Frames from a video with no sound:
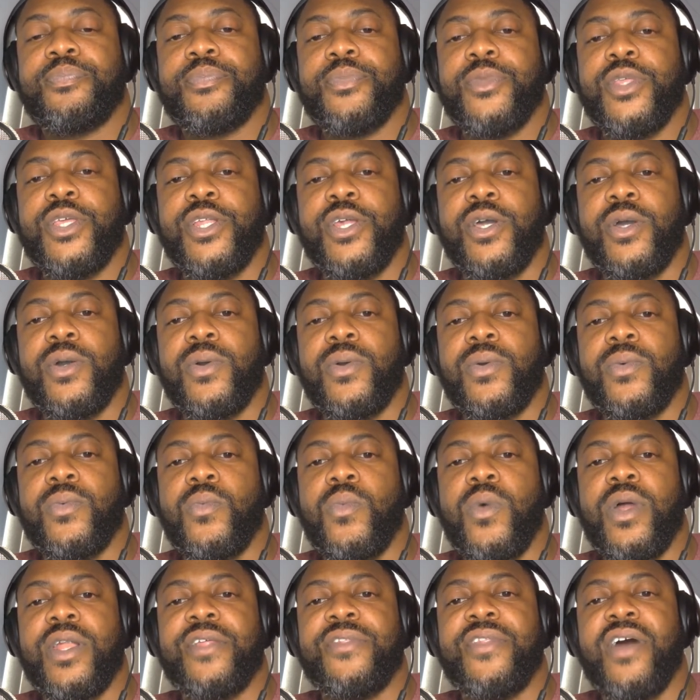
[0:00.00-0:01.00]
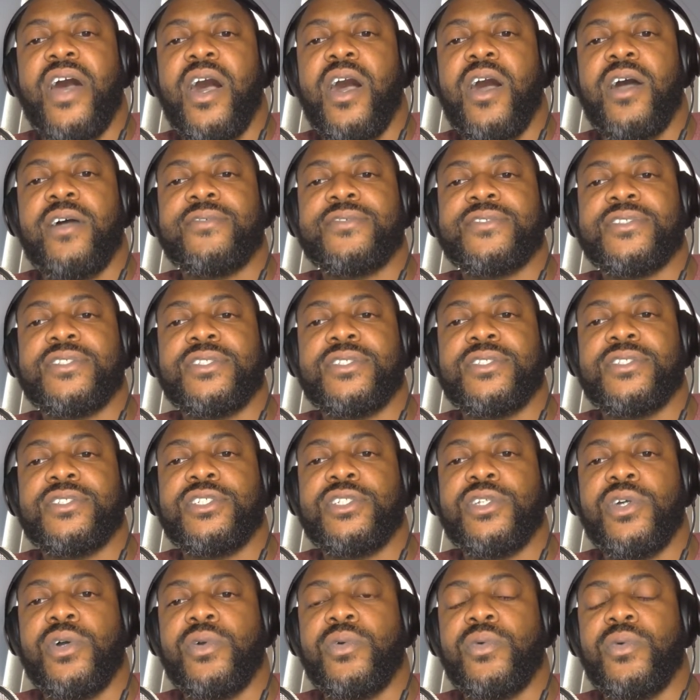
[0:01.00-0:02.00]
you know, one of the officers,
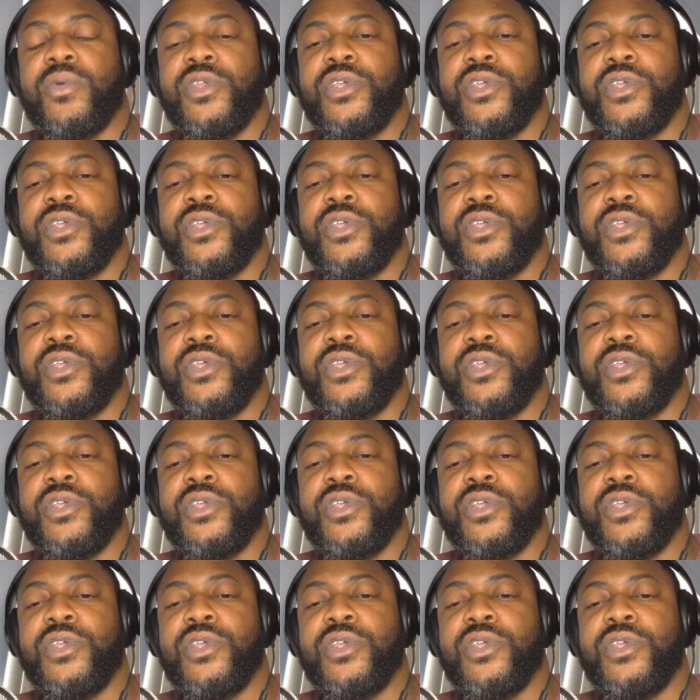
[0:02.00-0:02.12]
you know,